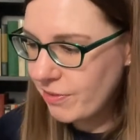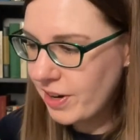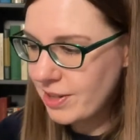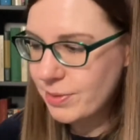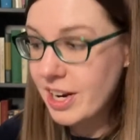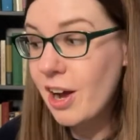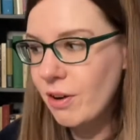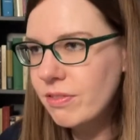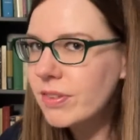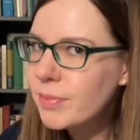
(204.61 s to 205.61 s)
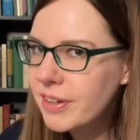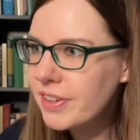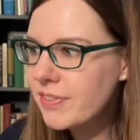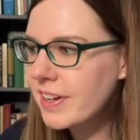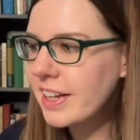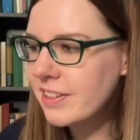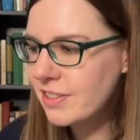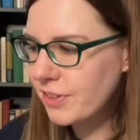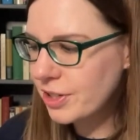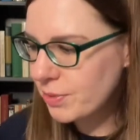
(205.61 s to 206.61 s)
as we know from previous videos, the
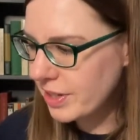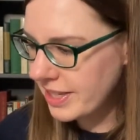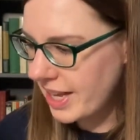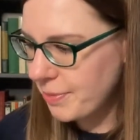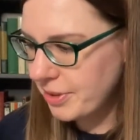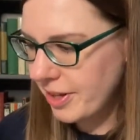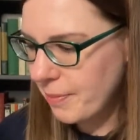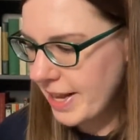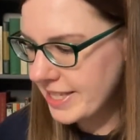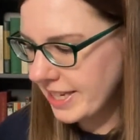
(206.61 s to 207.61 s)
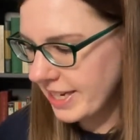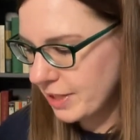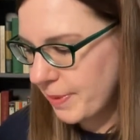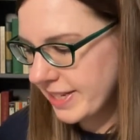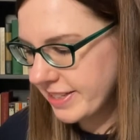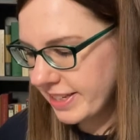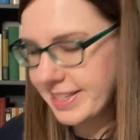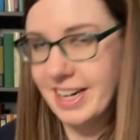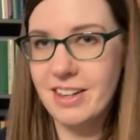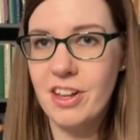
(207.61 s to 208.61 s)
first one is absolutely amazing and it's basically a
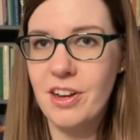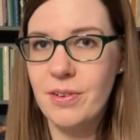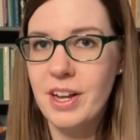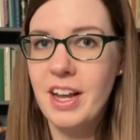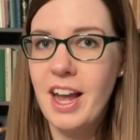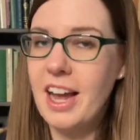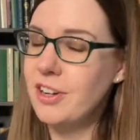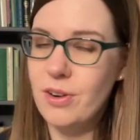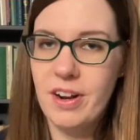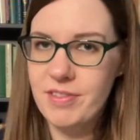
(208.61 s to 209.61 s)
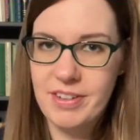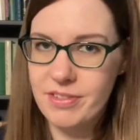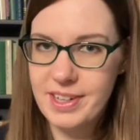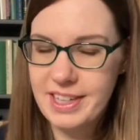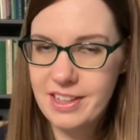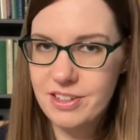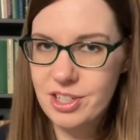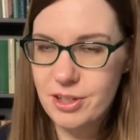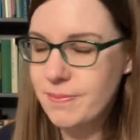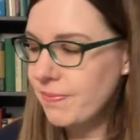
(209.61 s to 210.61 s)
standalone and you don't have to even read the other
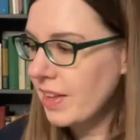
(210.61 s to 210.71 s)
two.